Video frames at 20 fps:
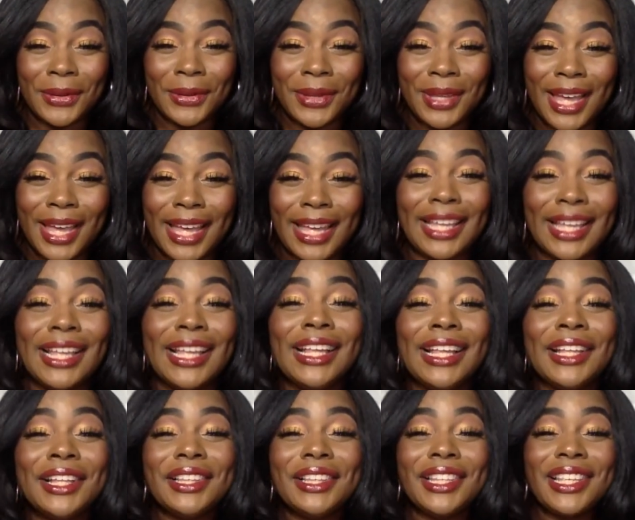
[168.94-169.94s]
Okay,
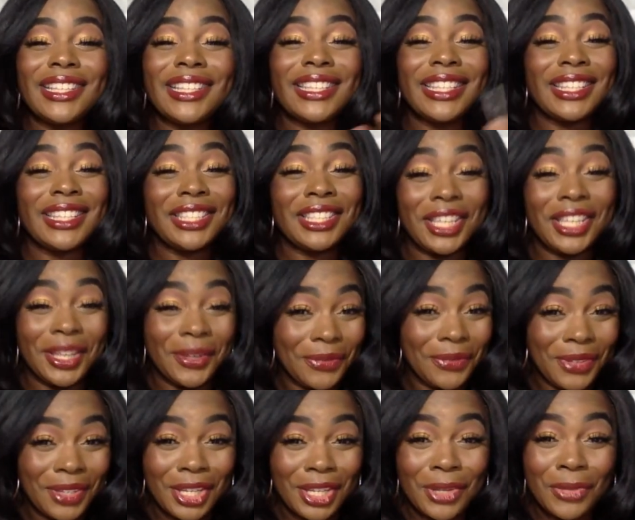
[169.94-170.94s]
this is
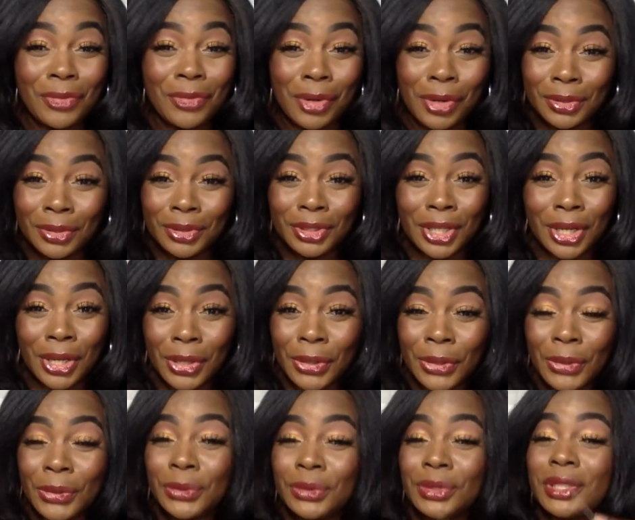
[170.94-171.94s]
Tiffany Rose
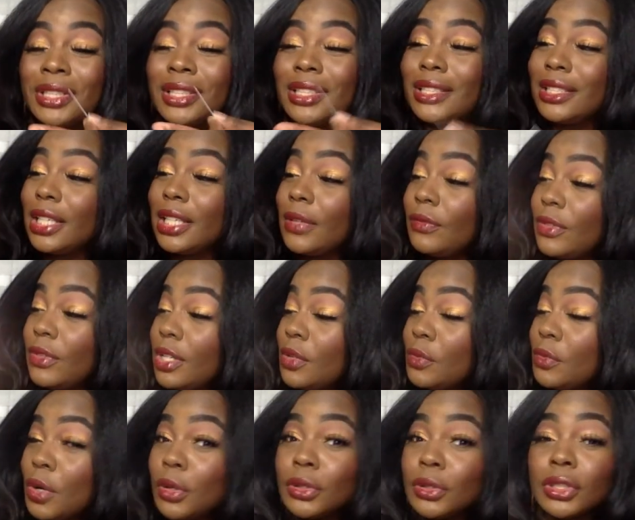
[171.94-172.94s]
Gold.
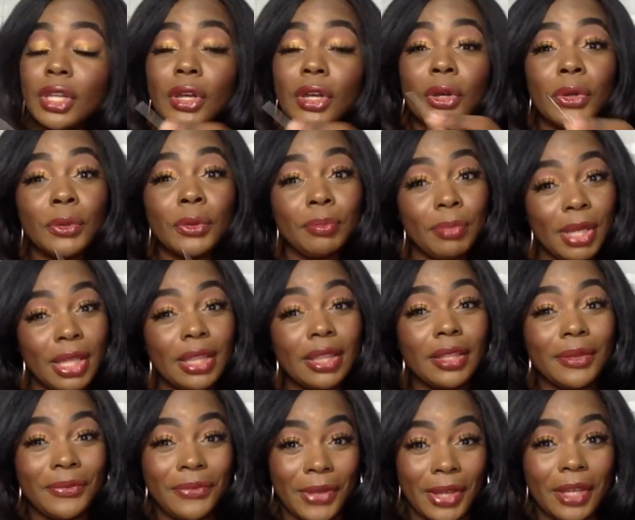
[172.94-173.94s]
Tiffany Rose Gold, meet
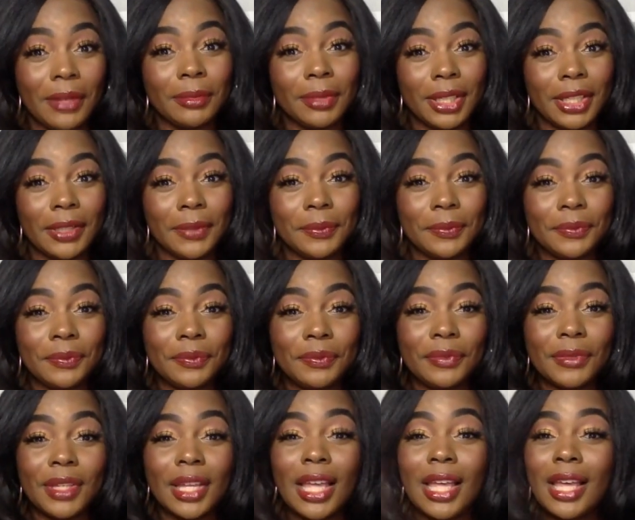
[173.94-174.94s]
the family.
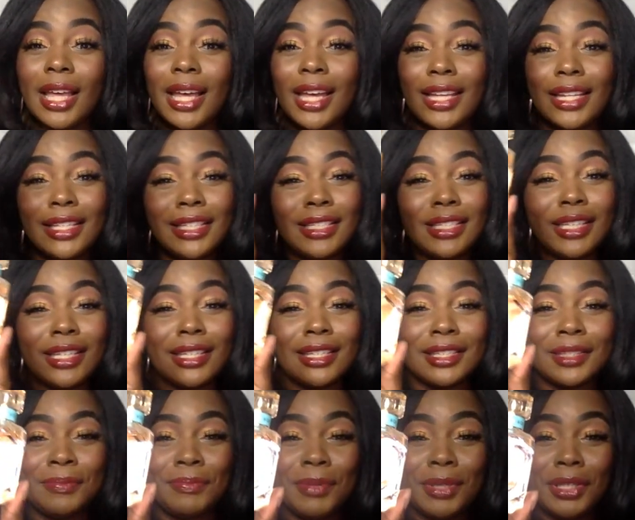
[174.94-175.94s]
Honey, she
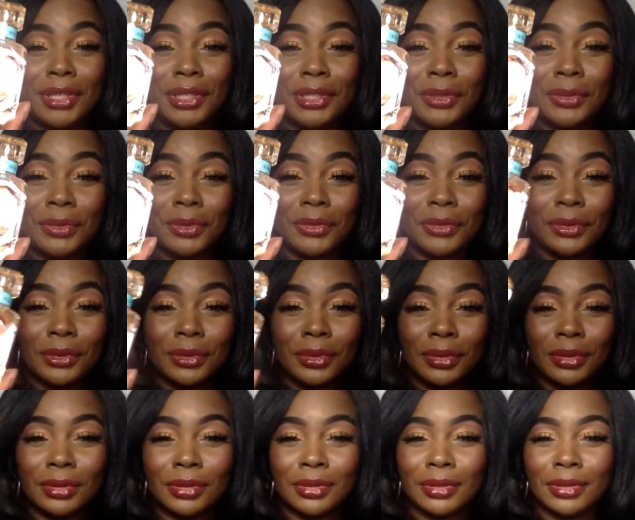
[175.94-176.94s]
is beautiful.
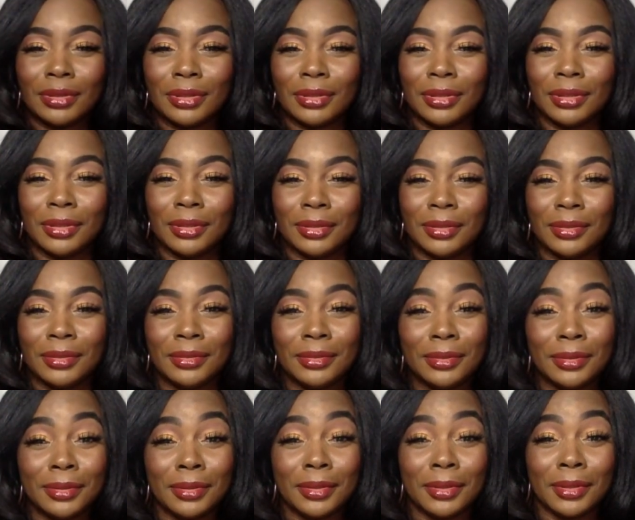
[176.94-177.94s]
Ooh,
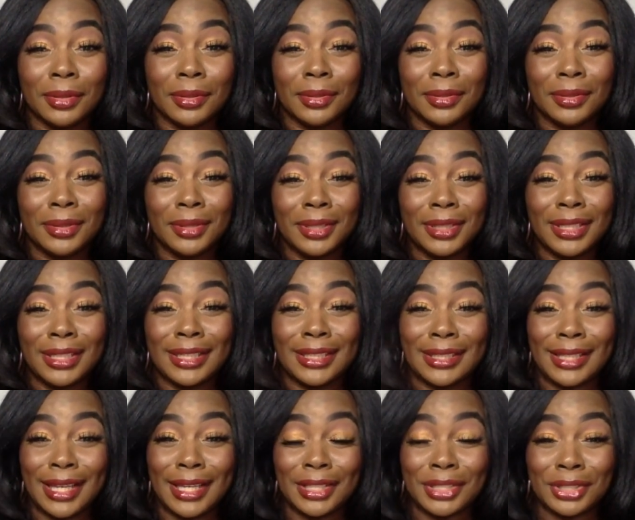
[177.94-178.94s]
ooh, look
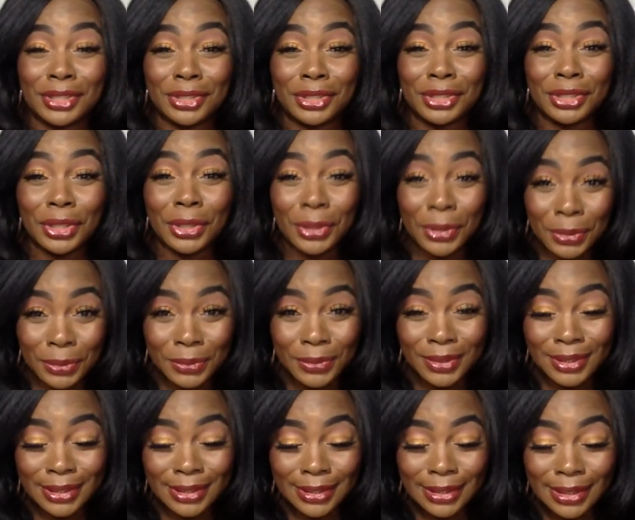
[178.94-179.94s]
at that
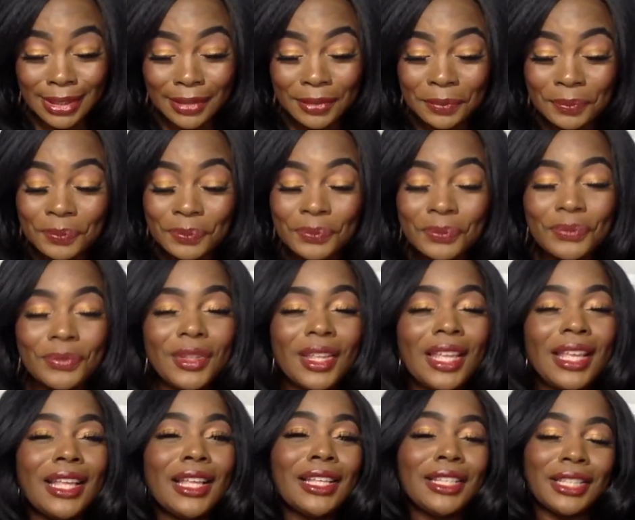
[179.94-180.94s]
juice.
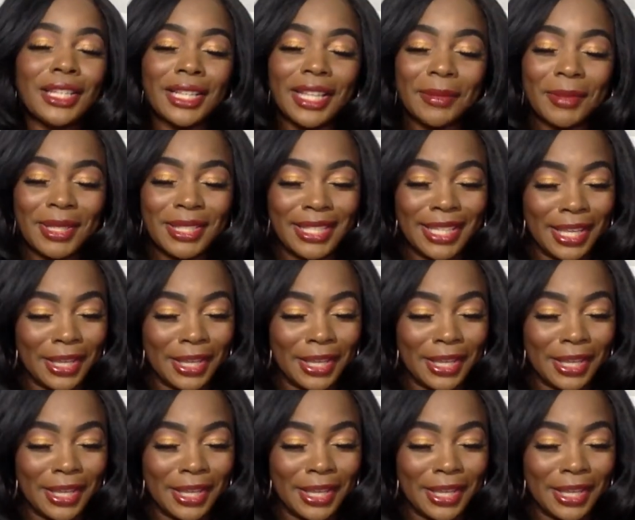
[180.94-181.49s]
So let me